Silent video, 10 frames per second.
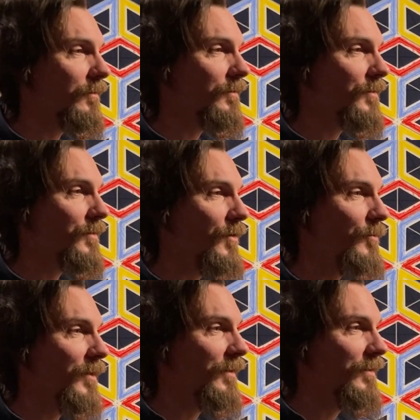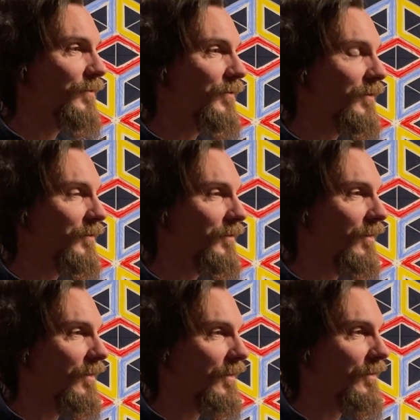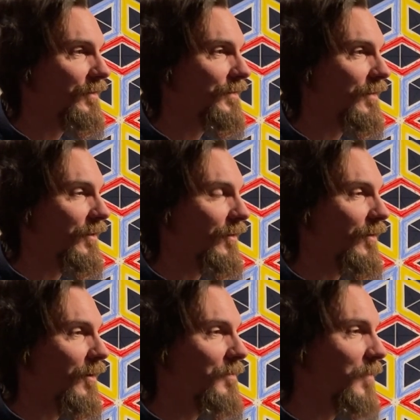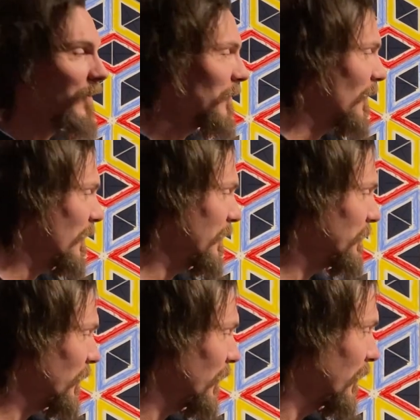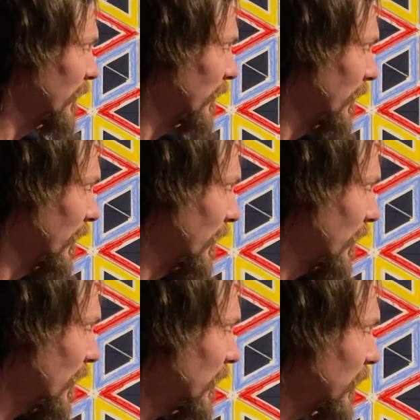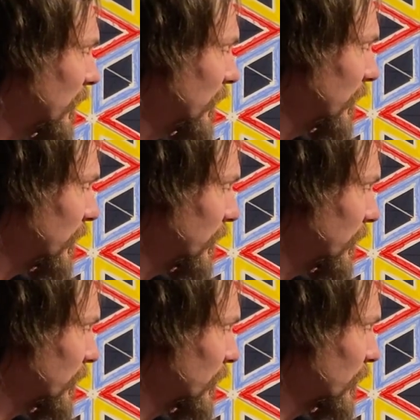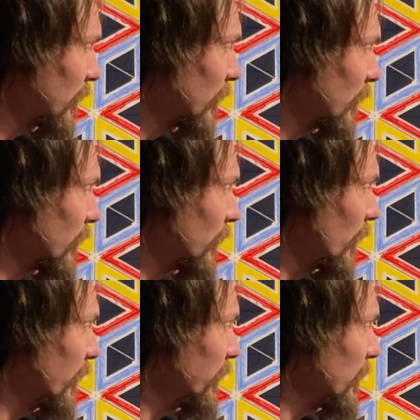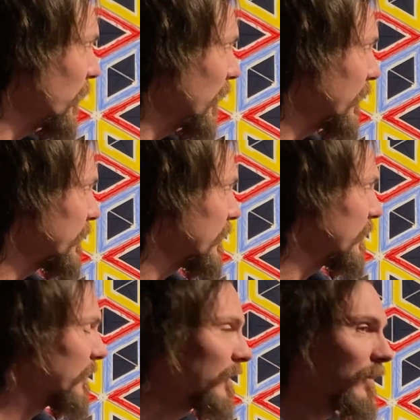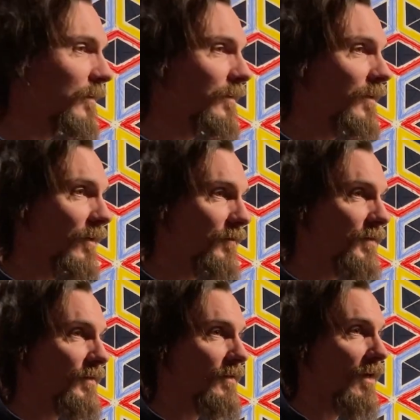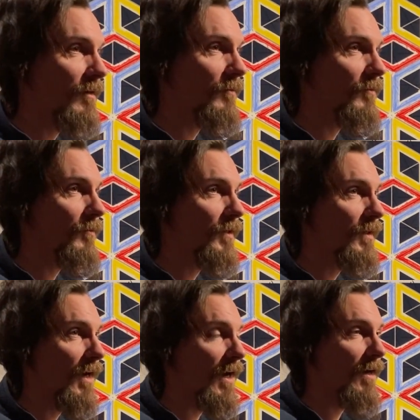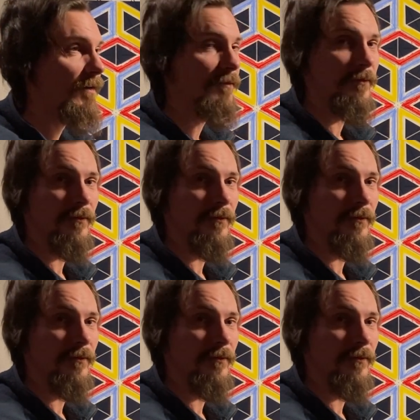so many different things that are on my mind, but I think one of the biggest gifts that we have